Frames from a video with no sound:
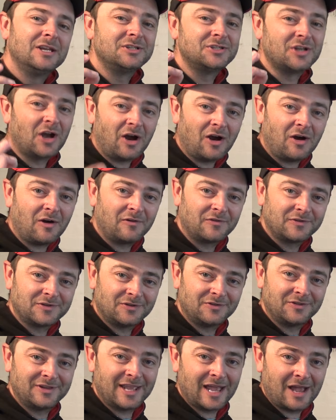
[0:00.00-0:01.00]
daft
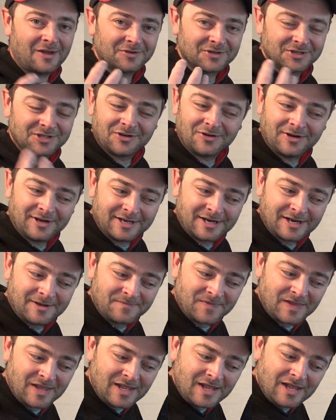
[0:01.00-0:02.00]
on the outside,
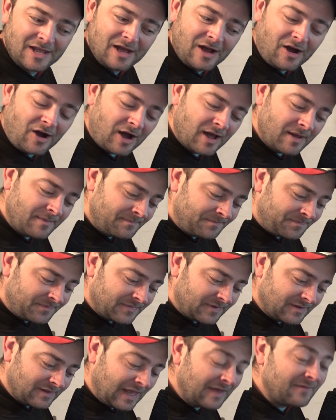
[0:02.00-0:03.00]
I'm
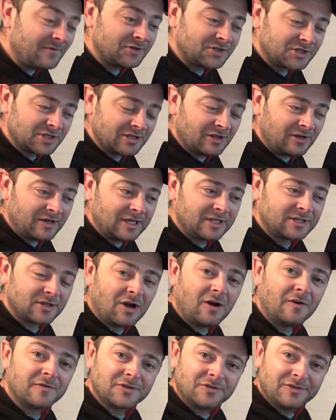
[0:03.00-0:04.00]
ever so slightly
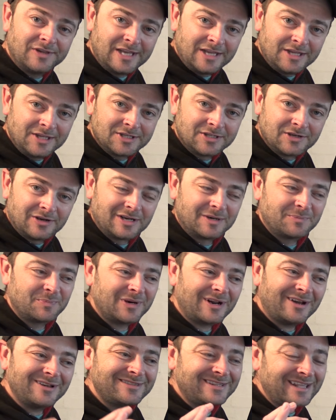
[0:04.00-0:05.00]
daft on the inside,
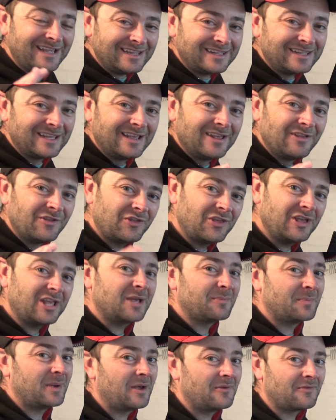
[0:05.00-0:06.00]
but I did
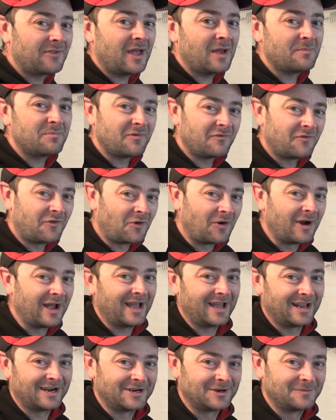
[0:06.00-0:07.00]
think about that
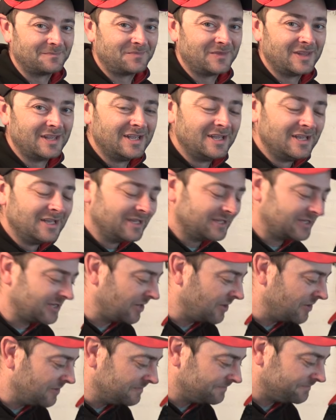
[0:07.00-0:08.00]
beforehand.
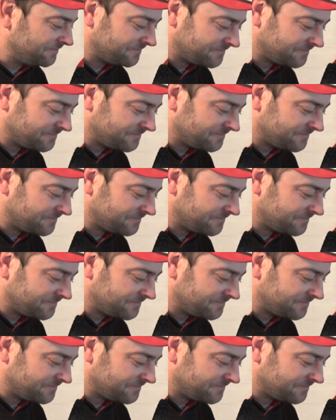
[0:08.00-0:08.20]
So